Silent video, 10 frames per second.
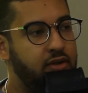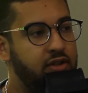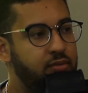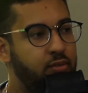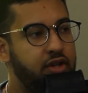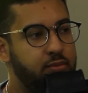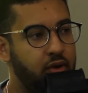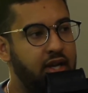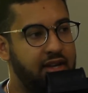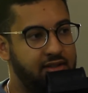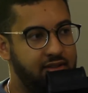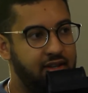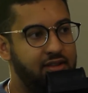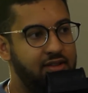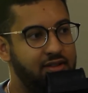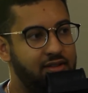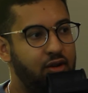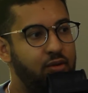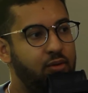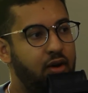So this is why this podcast exists.
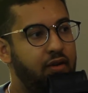So